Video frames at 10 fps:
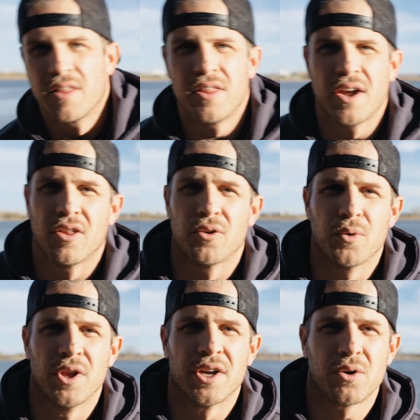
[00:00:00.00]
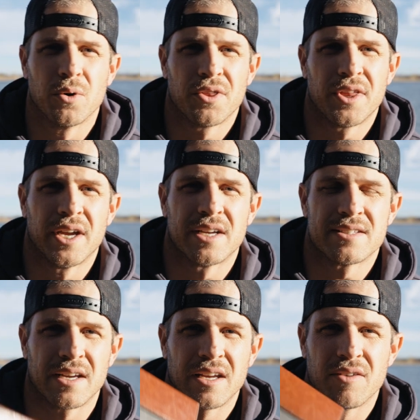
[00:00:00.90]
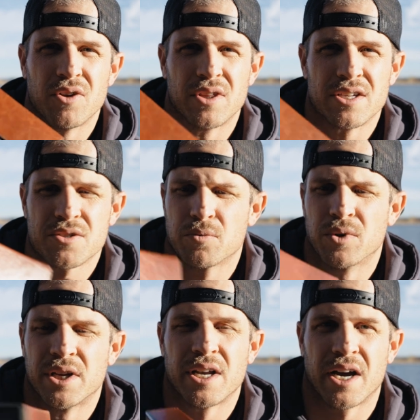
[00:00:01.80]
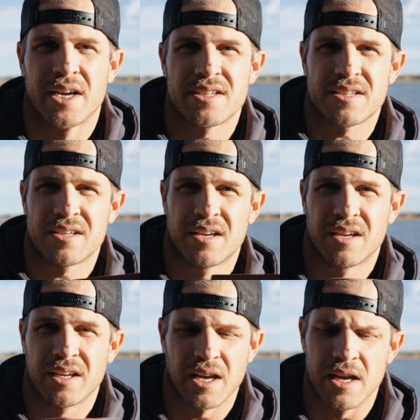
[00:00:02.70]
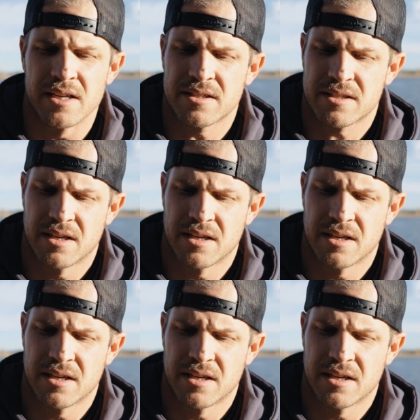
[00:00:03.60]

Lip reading: The other really cool thing is they give you this really nice case.